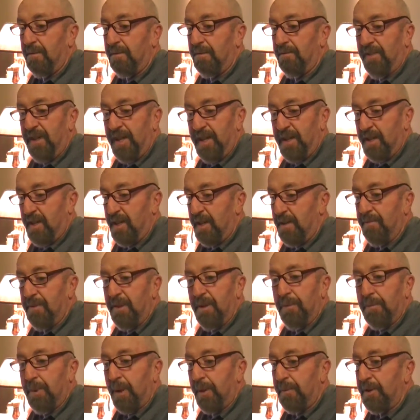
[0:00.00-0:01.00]
Vietnam,
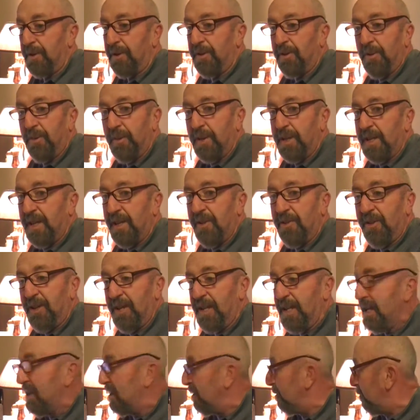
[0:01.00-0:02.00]
you probably don't want East
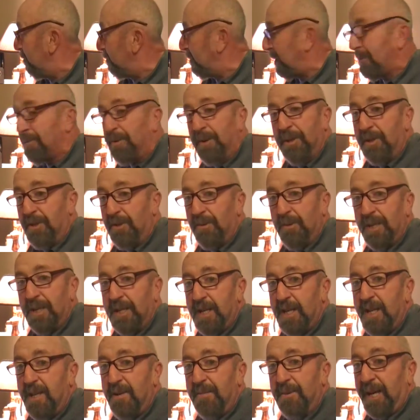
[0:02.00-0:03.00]
India, you probably don't want
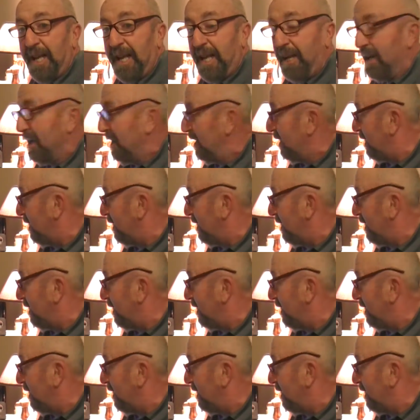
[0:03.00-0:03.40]
anybody.